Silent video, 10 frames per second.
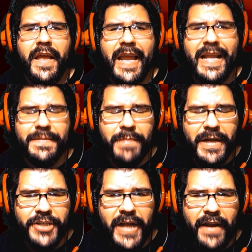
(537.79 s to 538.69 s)
It's
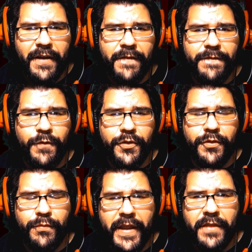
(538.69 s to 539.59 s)
much higher for
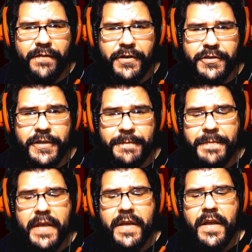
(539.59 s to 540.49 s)
the regular version.
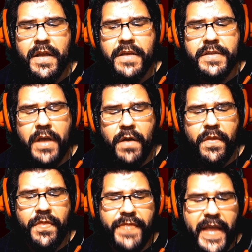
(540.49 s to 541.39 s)
So
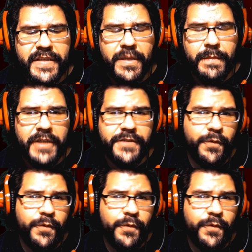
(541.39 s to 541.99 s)
thanks so much for